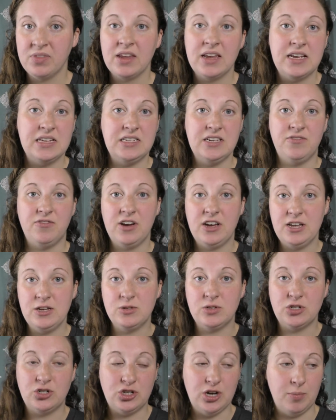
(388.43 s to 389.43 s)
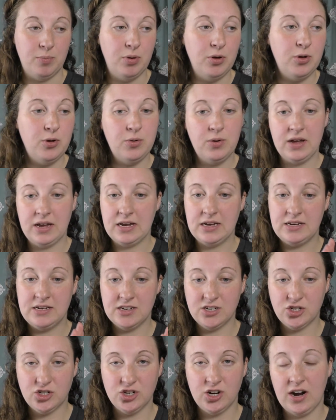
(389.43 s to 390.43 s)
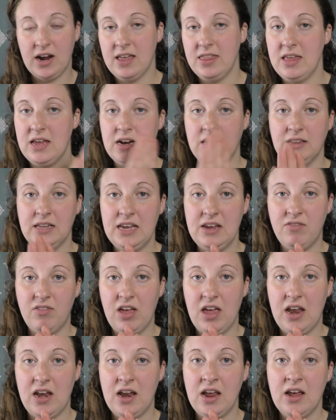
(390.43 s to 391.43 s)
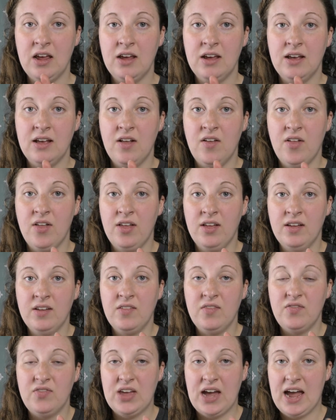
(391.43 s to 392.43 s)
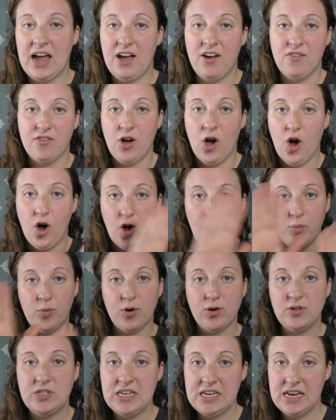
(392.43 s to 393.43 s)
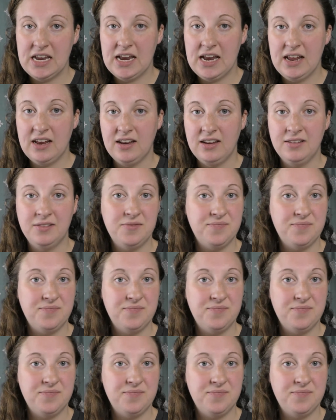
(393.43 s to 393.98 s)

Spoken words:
Because if I use a shampoo and conditioner and then a leave-in that have all protein in it,